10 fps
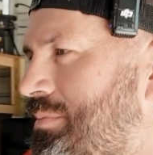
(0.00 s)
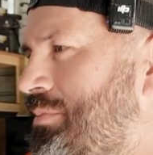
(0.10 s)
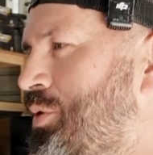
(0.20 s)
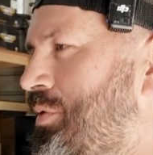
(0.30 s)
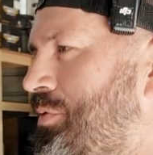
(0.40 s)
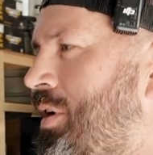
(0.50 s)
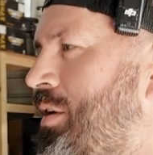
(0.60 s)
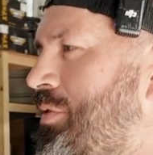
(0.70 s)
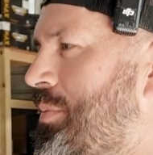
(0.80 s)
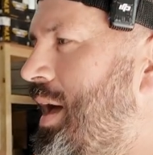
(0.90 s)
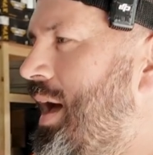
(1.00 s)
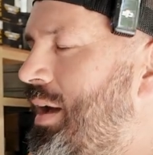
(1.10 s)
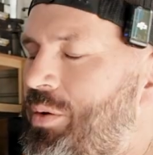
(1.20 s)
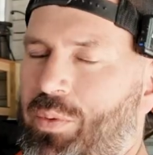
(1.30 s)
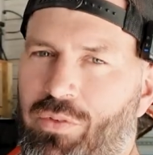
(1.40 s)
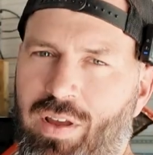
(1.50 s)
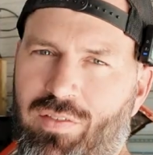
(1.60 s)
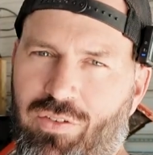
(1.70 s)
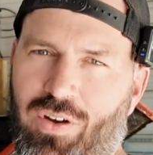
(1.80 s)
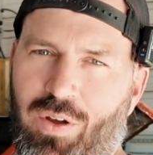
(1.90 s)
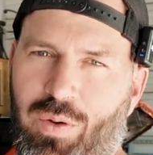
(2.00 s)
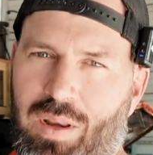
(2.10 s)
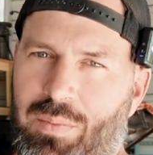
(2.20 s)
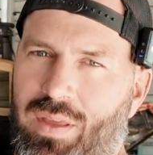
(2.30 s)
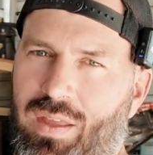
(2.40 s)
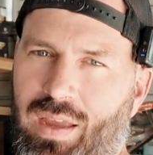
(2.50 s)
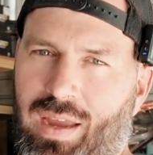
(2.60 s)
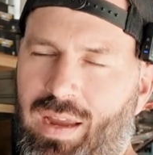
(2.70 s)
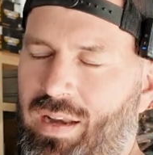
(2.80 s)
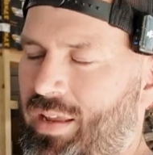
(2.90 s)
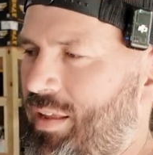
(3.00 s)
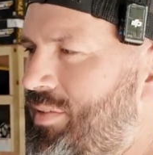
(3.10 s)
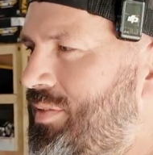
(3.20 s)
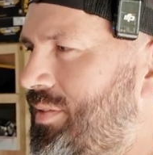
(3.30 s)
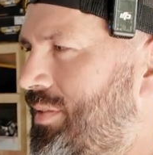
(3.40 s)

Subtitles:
Moving on from that, we raced the truck quite a bit, and it's